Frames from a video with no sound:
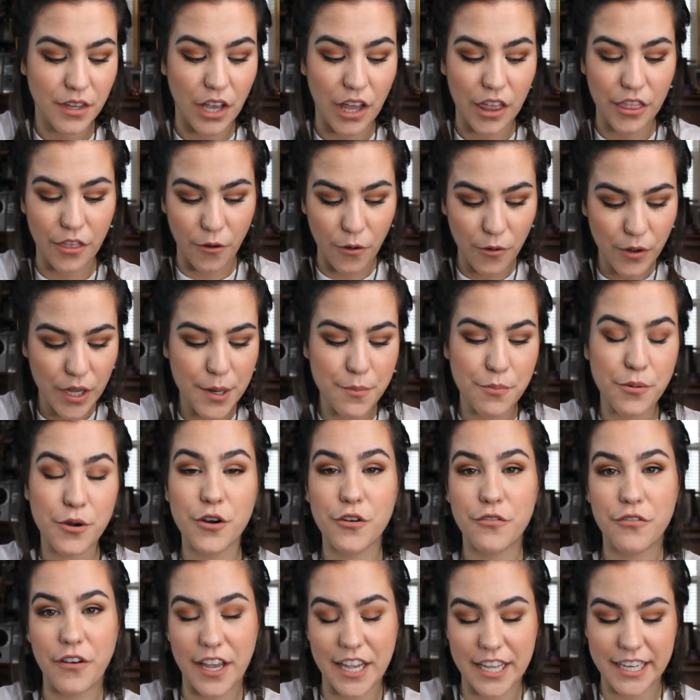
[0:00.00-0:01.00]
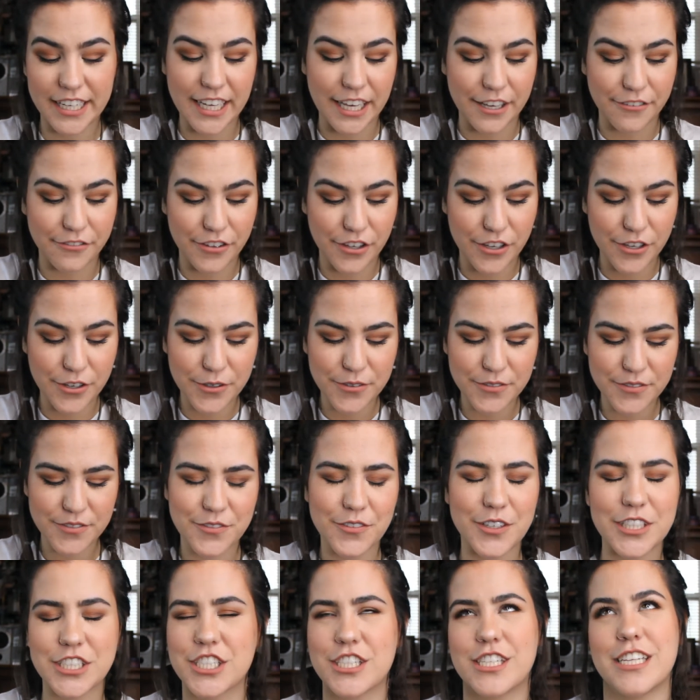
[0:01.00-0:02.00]
The only proof I can give you,
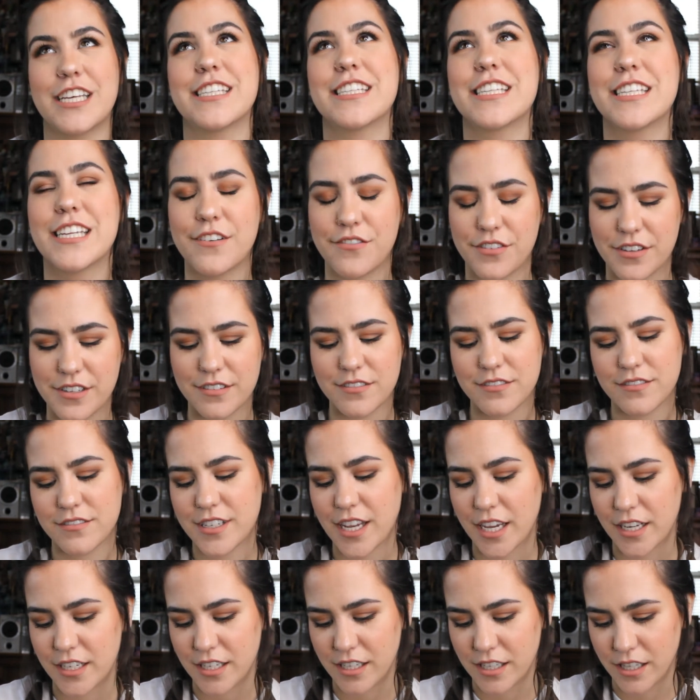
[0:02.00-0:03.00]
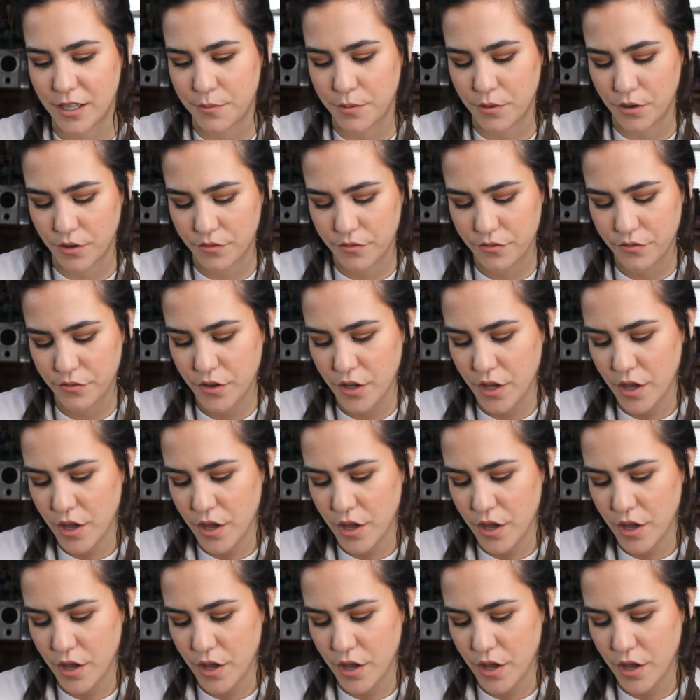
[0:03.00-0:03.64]
which isn't even technically proof,